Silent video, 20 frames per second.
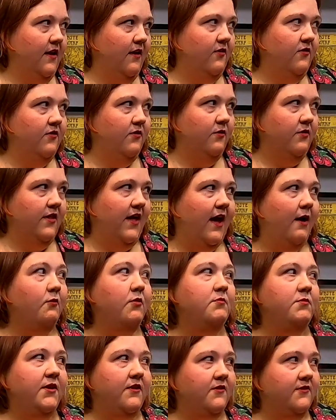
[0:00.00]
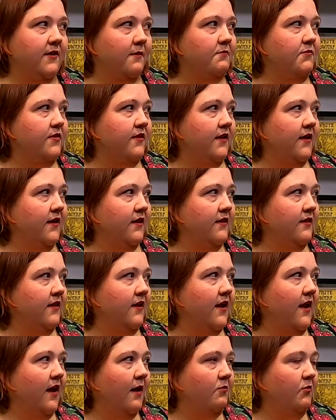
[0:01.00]
And so that would be something
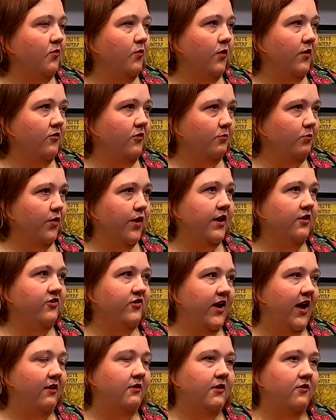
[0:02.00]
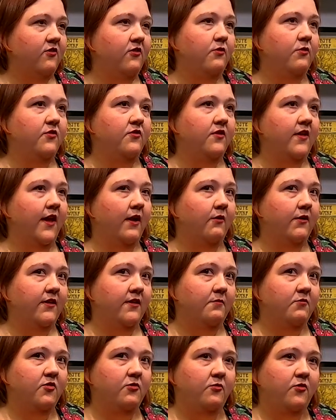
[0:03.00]
that I'm going to branch out into, is
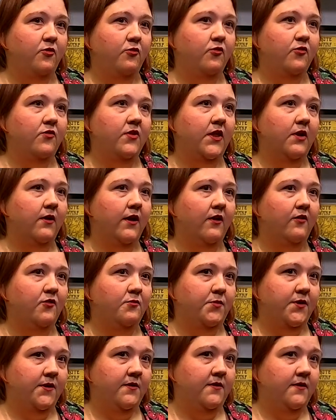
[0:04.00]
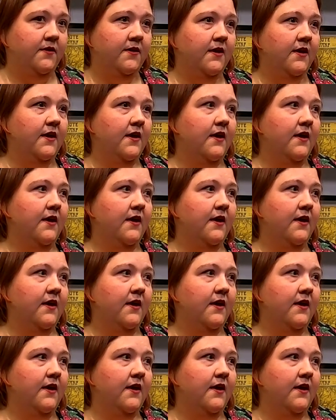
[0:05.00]
allowing them to use their X P